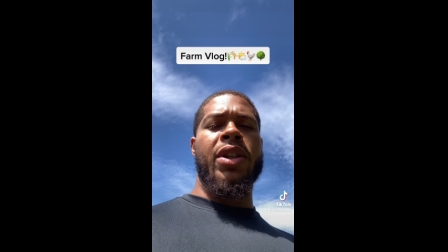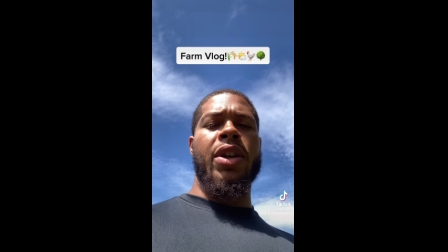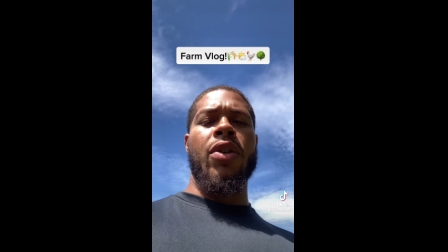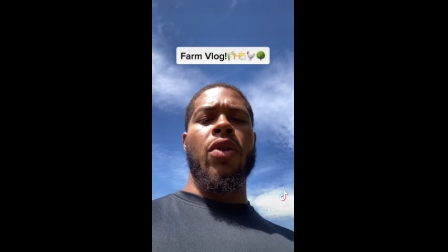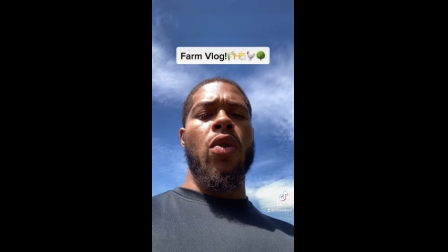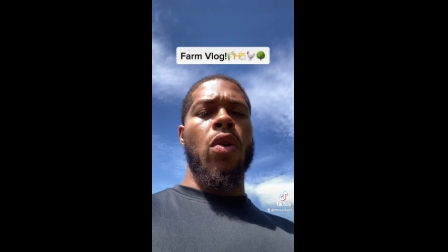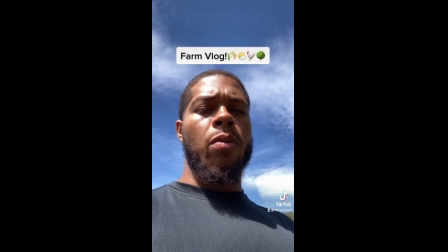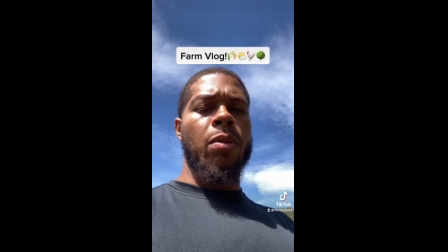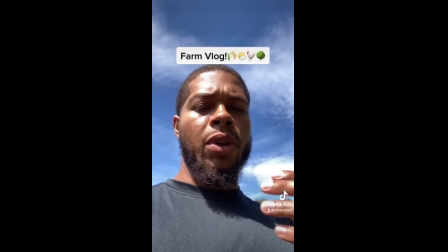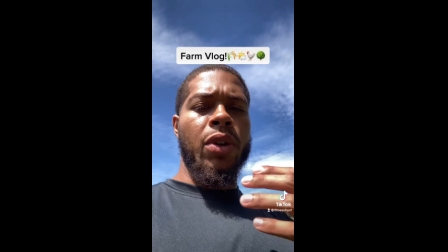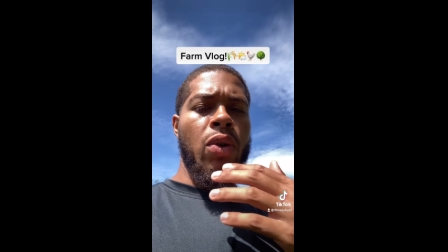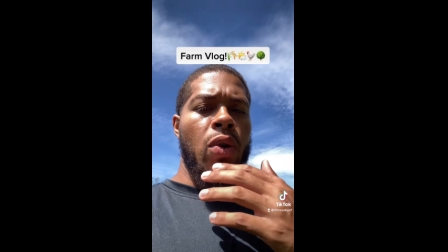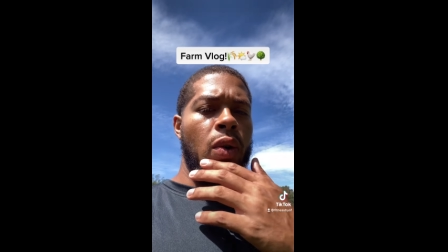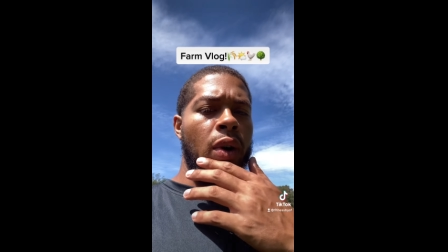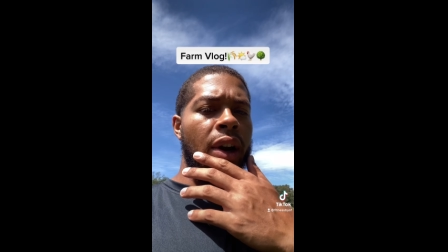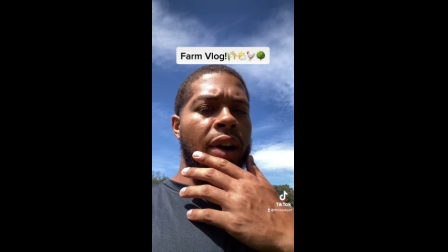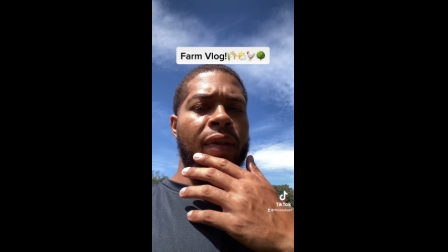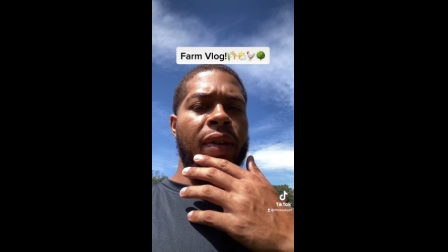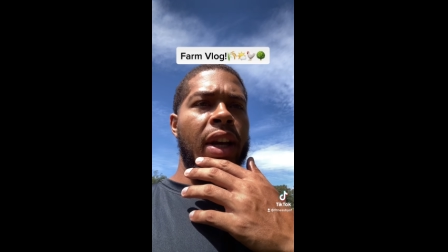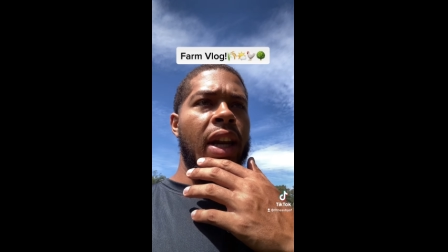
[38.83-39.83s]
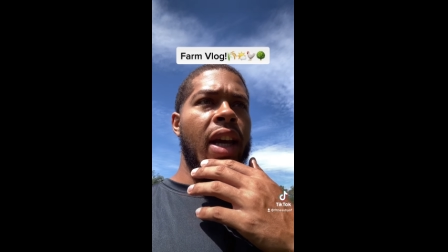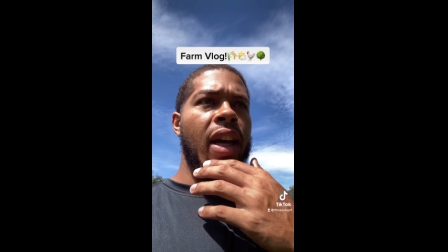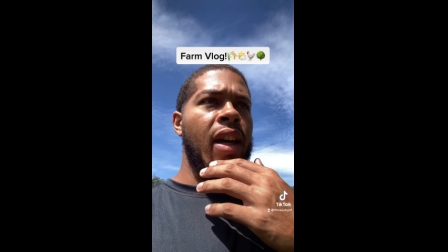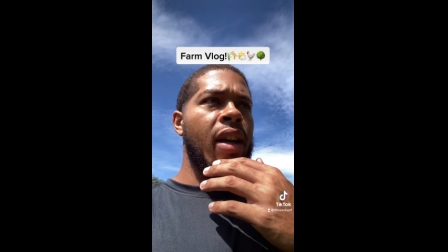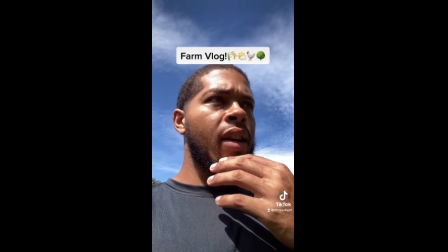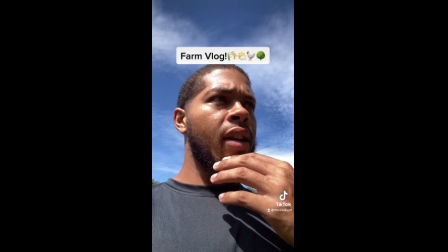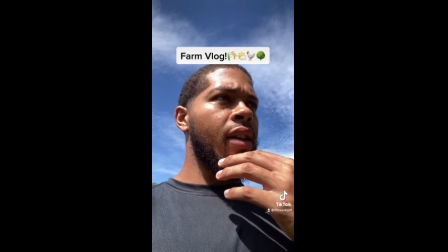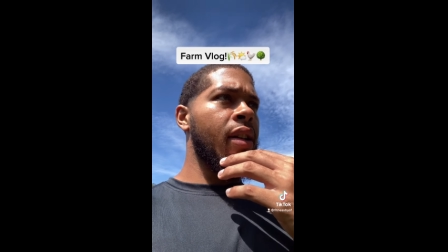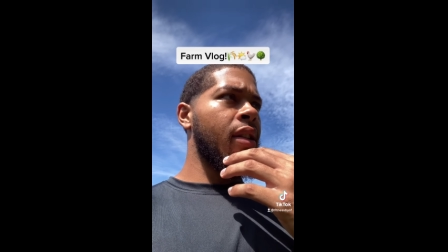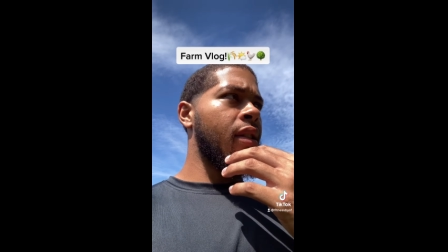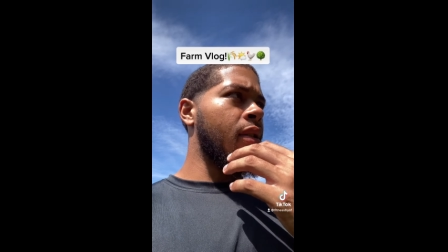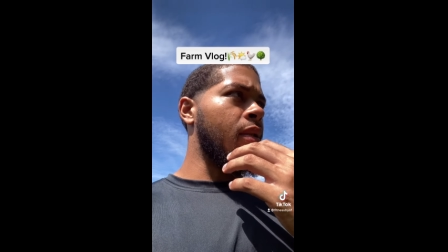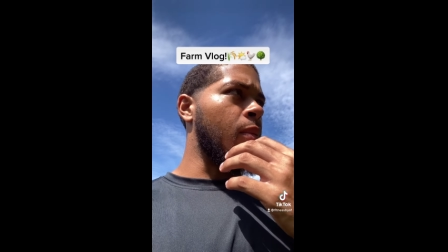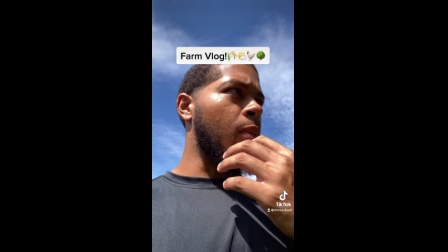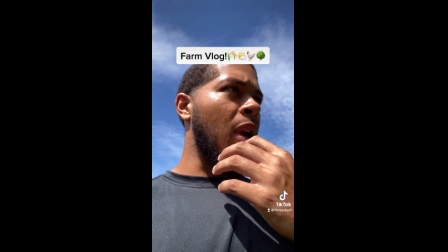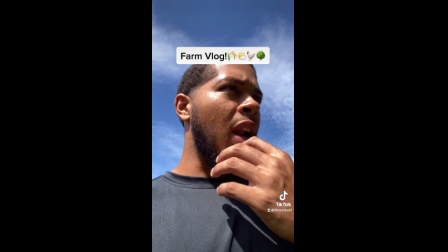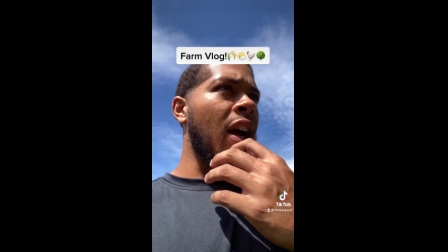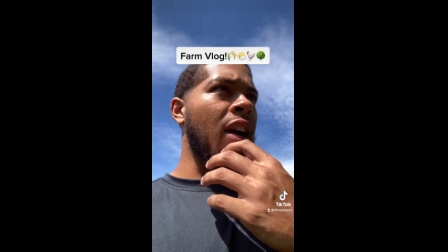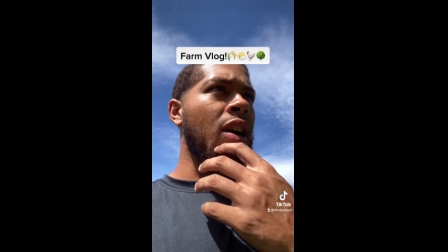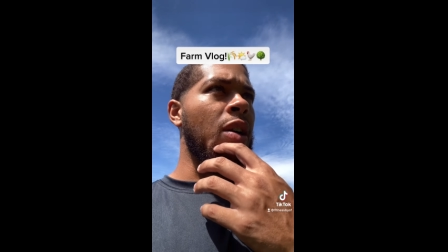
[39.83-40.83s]
they're normally doing every day
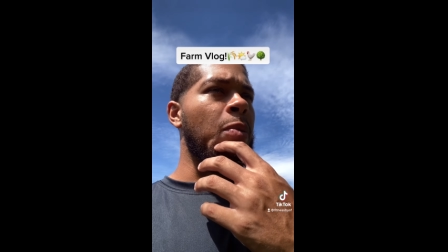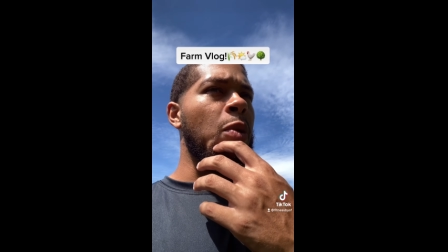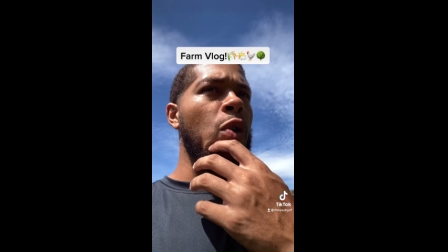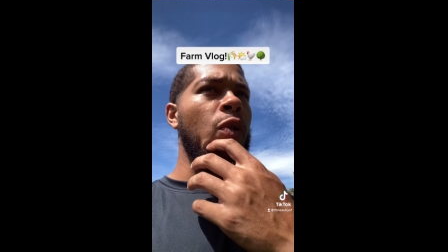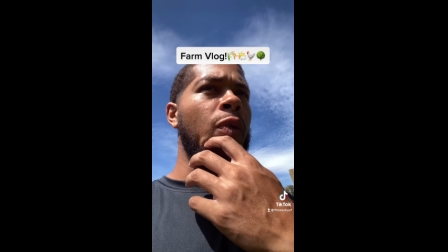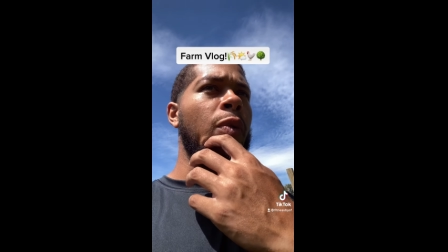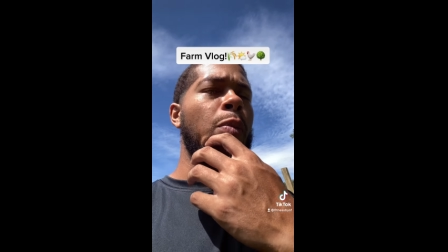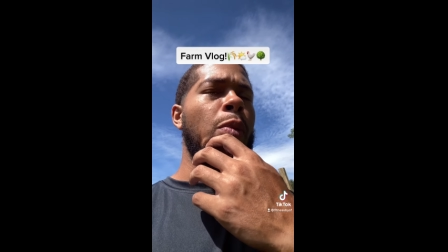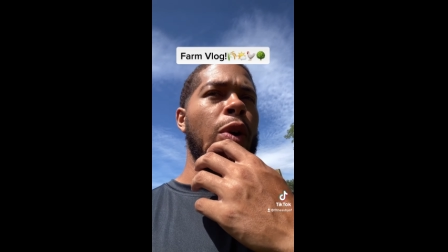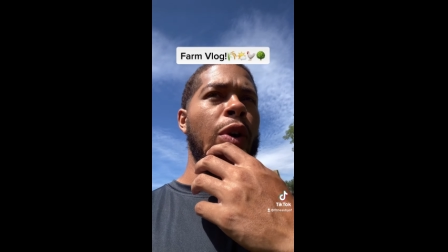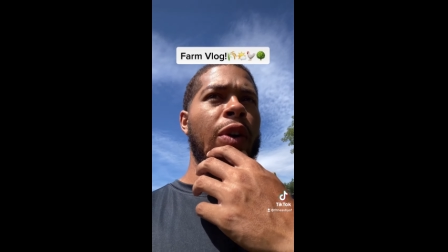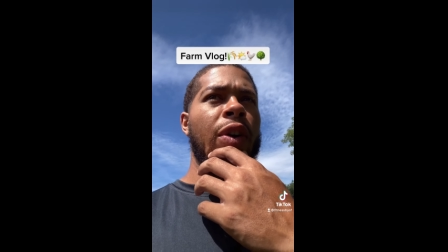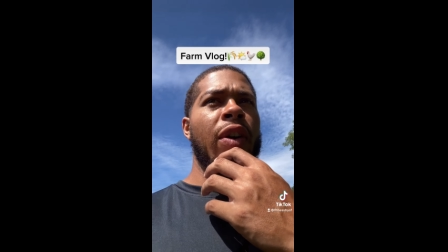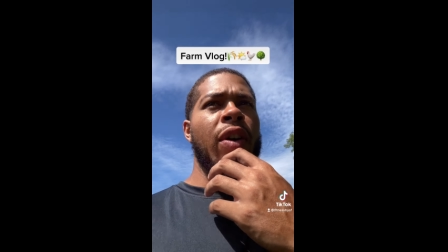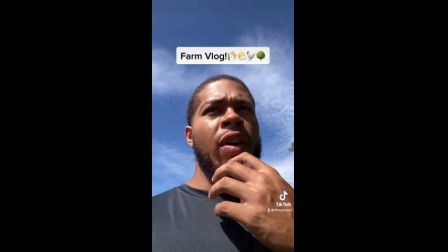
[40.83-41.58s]
when I come home from work.